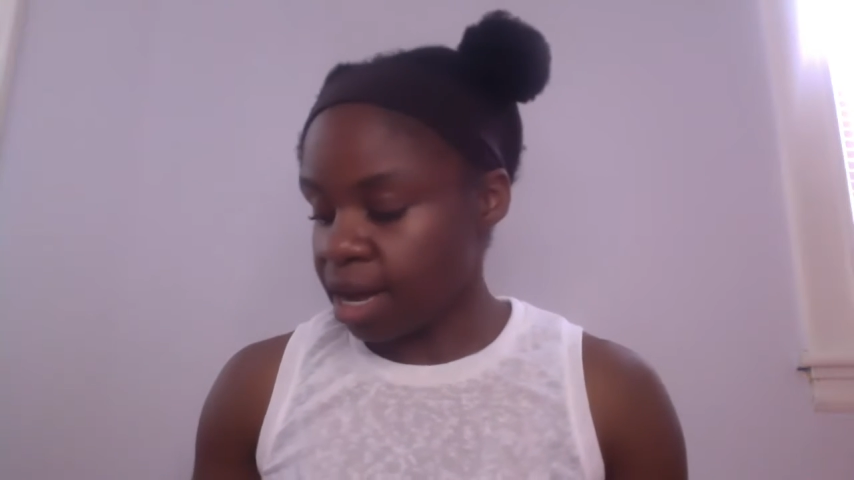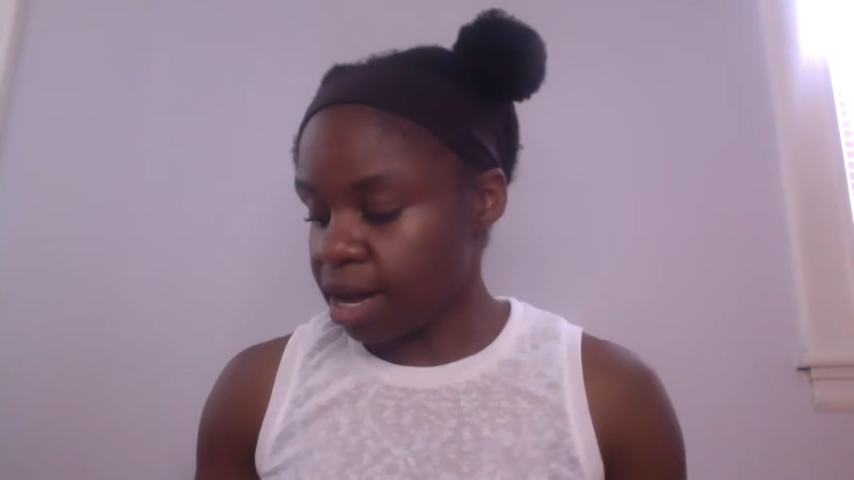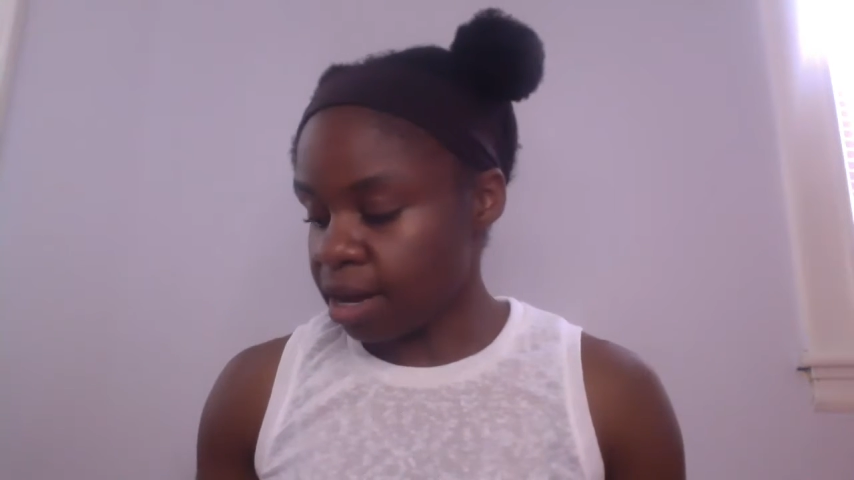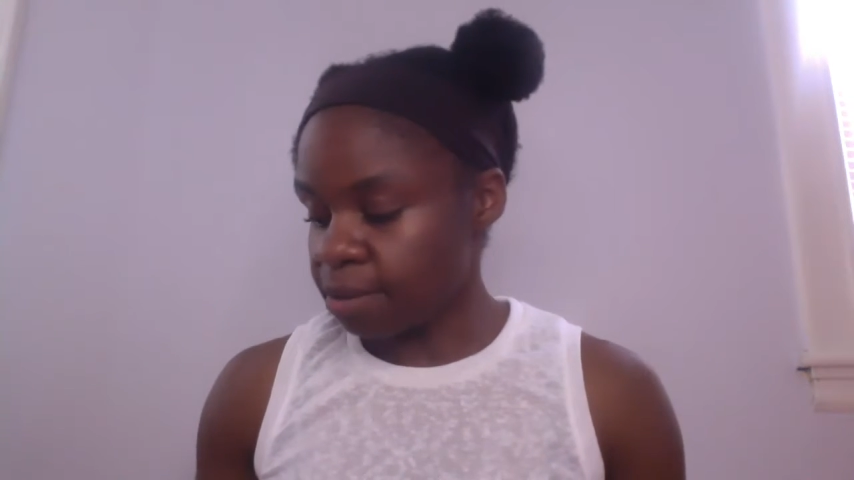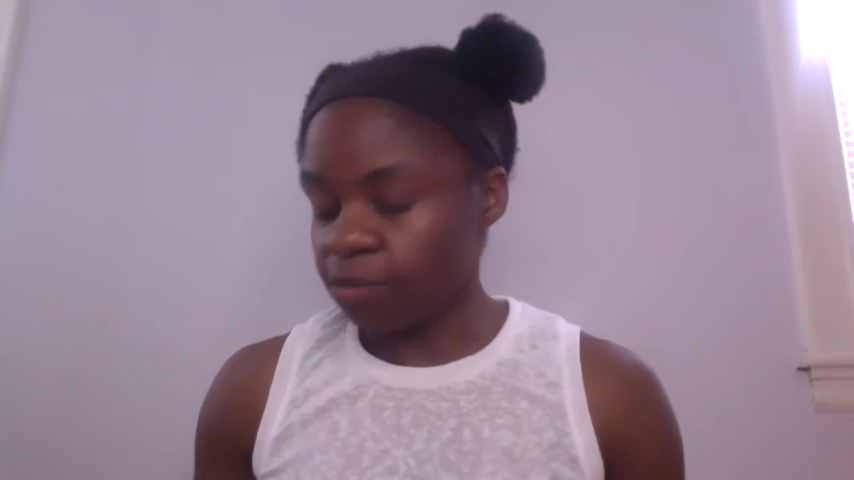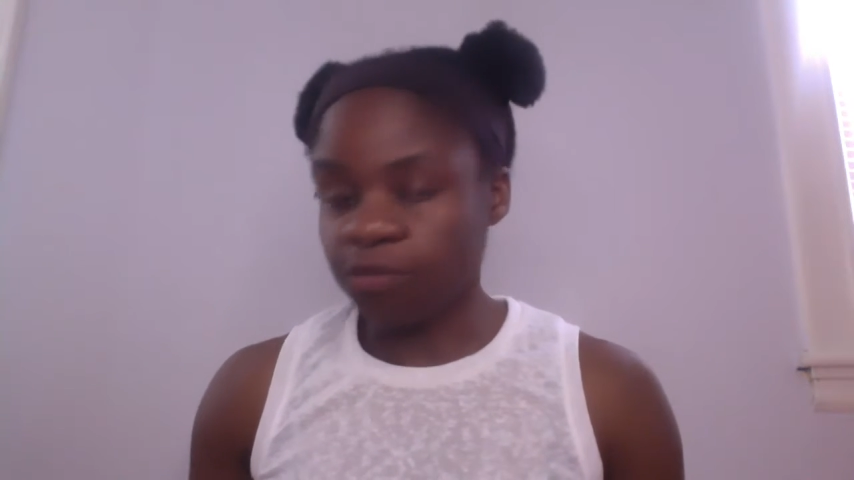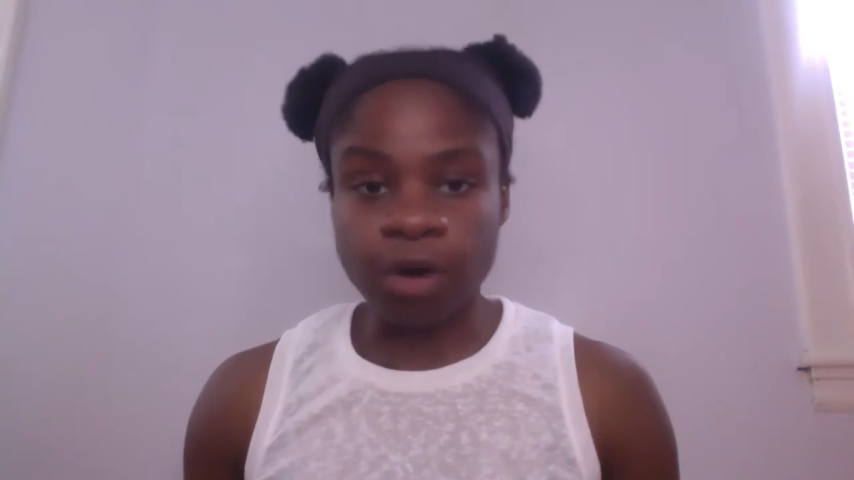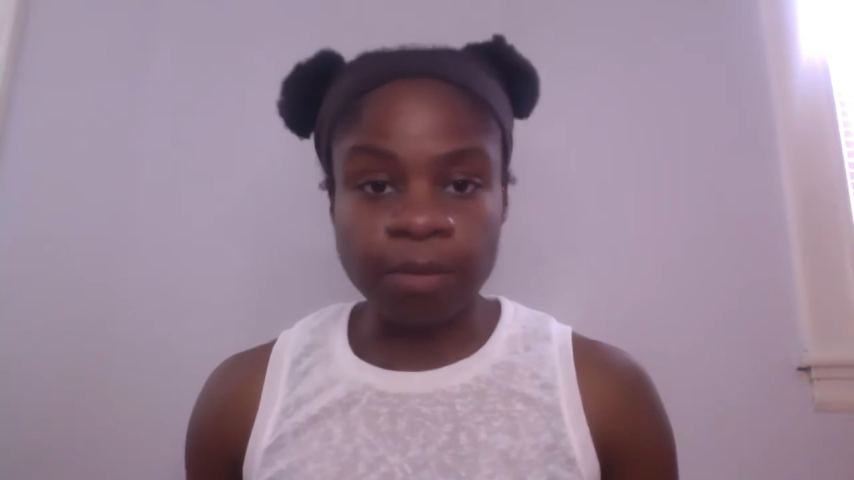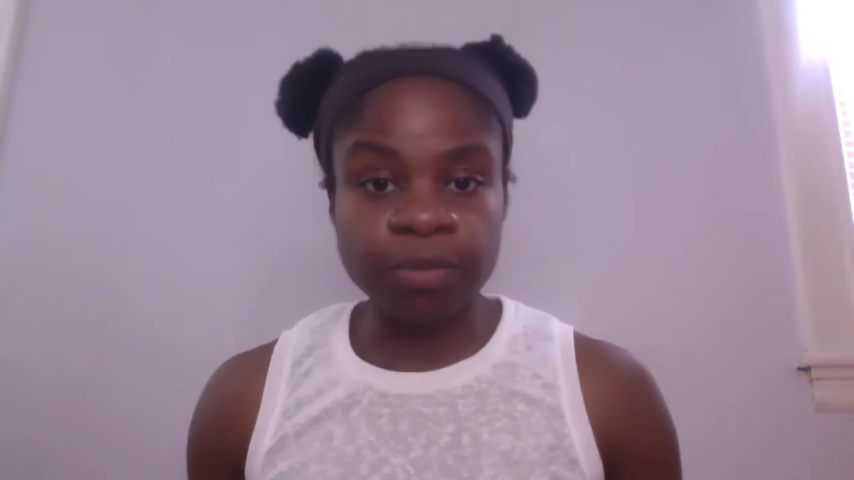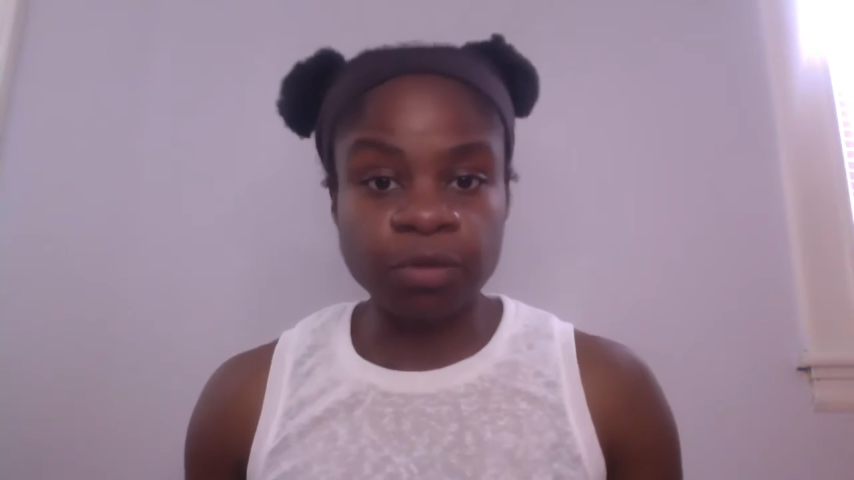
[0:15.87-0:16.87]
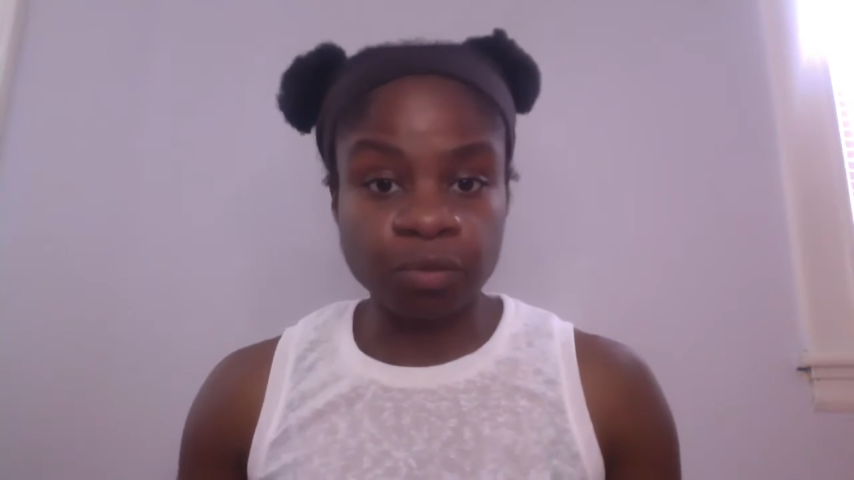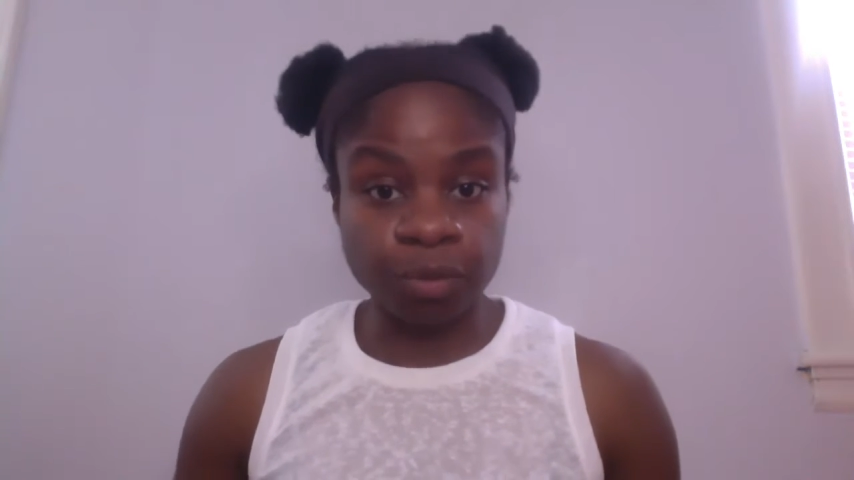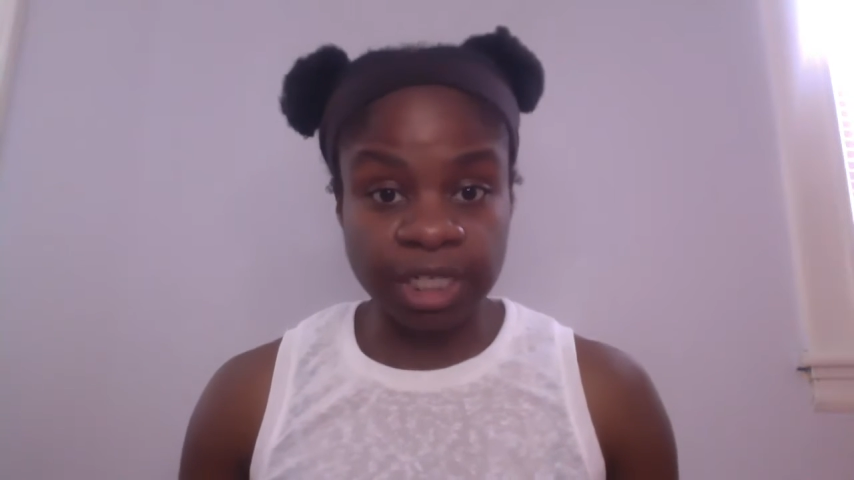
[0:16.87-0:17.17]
from the